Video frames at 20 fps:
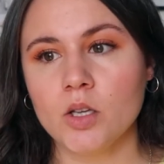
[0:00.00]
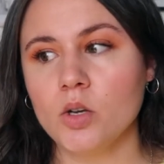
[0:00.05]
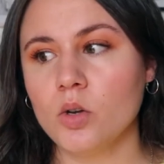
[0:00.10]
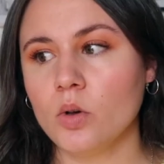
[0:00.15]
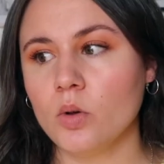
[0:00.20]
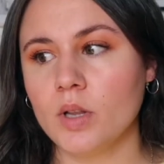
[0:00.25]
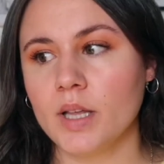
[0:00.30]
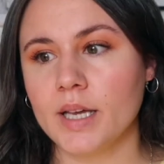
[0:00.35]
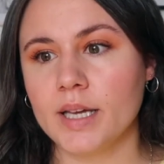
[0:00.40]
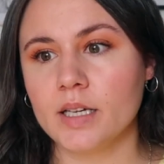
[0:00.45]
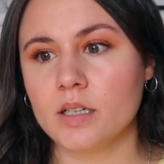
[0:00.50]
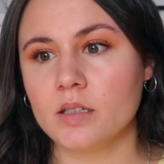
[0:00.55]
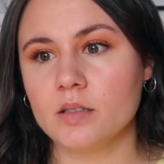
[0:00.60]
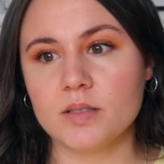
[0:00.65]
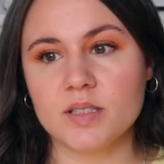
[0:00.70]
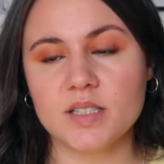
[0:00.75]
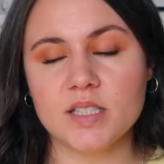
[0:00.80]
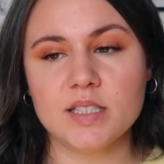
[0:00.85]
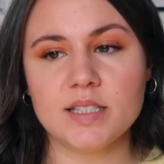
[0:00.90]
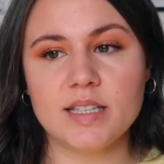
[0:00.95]

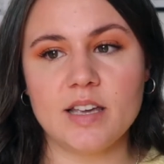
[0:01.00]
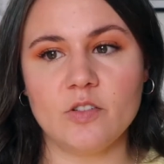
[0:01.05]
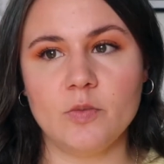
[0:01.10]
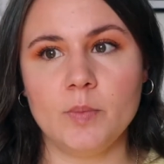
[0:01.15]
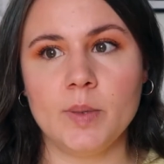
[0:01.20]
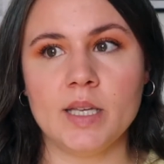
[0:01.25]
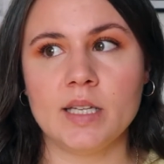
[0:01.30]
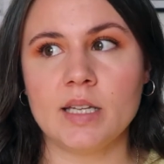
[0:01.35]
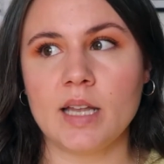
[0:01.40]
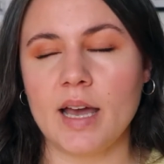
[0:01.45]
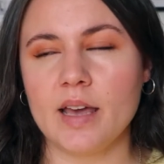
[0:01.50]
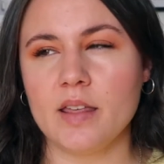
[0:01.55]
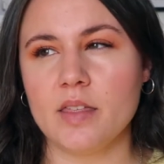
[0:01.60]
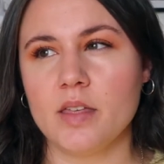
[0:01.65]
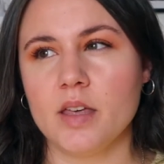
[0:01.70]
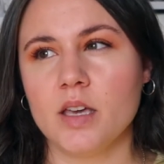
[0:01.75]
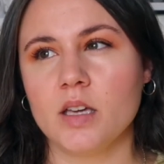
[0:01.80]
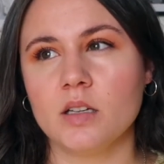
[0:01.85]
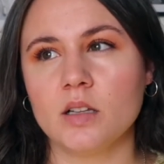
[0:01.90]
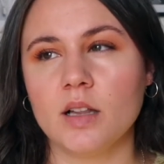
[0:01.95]
since I've been, I
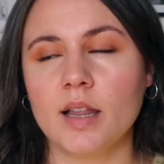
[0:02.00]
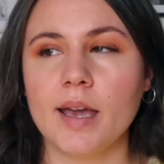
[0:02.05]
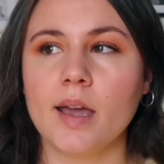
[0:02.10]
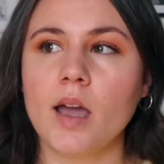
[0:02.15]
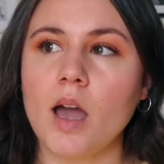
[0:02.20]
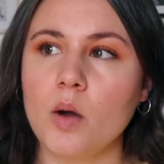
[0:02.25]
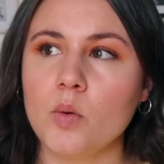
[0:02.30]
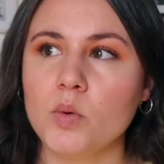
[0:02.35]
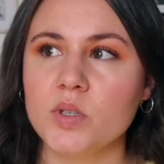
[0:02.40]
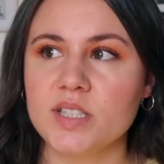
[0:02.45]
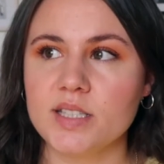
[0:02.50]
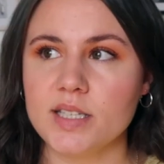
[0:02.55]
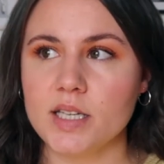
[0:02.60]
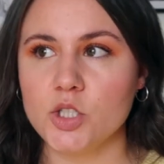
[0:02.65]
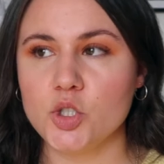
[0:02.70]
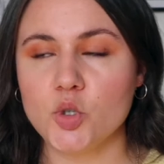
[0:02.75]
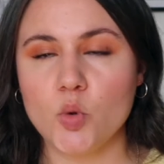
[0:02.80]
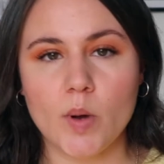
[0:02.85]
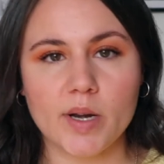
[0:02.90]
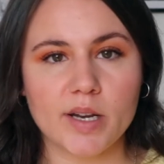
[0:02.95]
think I would
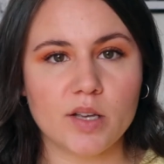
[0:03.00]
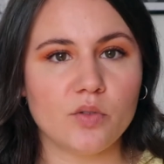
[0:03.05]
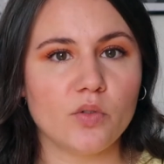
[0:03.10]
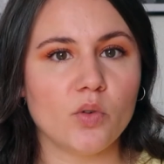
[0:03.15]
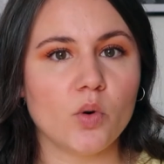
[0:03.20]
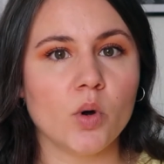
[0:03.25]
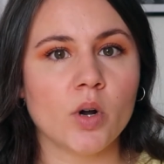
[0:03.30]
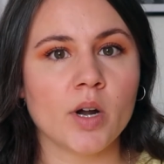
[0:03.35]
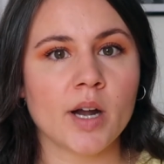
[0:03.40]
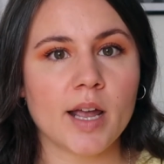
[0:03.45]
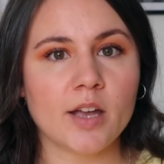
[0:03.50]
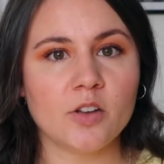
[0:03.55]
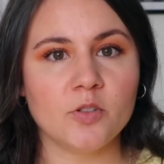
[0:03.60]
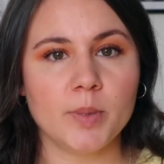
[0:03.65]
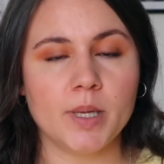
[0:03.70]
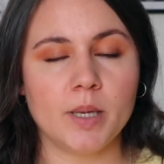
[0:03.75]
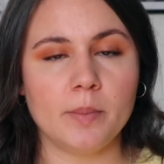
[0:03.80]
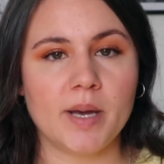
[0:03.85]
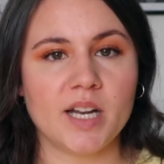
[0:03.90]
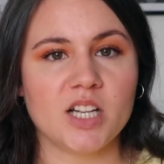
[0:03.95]
say 24,
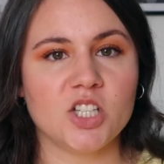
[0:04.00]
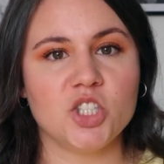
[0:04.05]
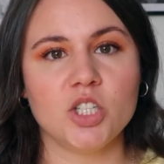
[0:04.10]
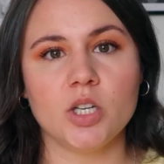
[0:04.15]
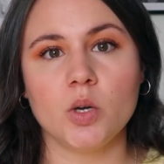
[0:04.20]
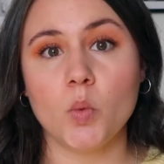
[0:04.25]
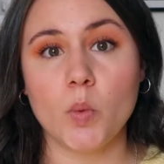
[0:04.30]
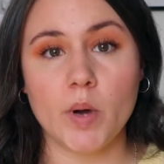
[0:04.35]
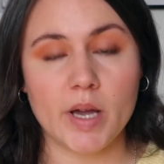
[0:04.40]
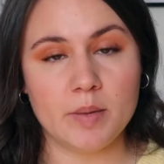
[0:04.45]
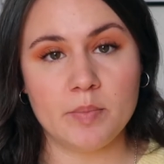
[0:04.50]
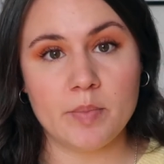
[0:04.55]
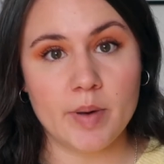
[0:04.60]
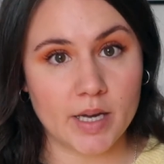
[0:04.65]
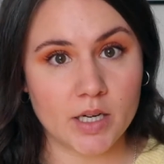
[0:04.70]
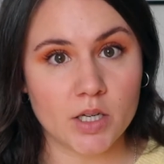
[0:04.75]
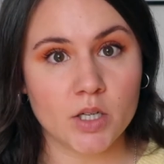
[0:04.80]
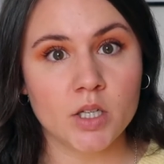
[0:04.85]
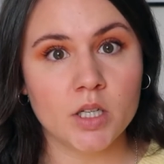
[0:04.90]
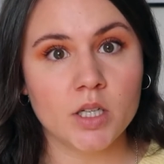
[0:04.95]
I've been managing way
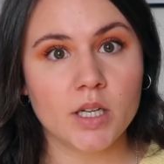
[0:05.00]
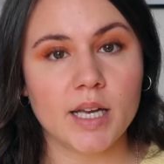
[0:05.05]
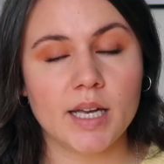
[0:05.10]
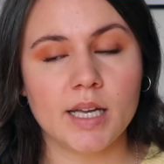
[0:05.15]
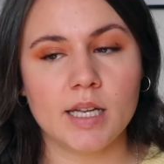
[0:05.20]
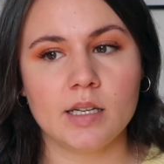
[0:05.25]
better,